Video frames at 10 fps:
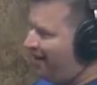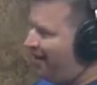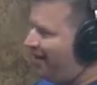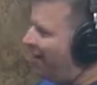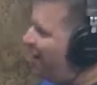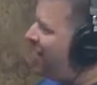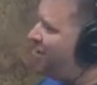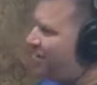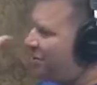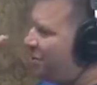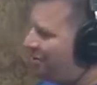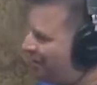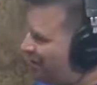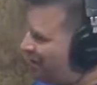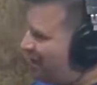You go, oh, this is normal.
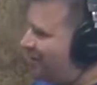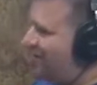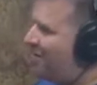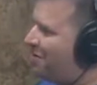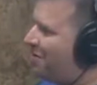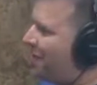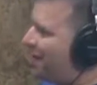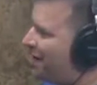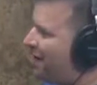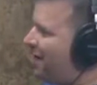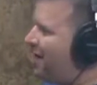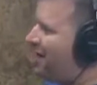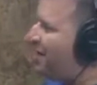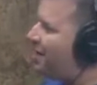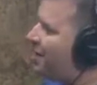So this is how we all act.
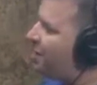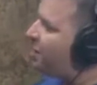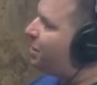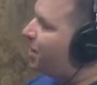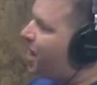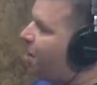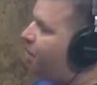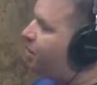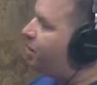It's not until you get out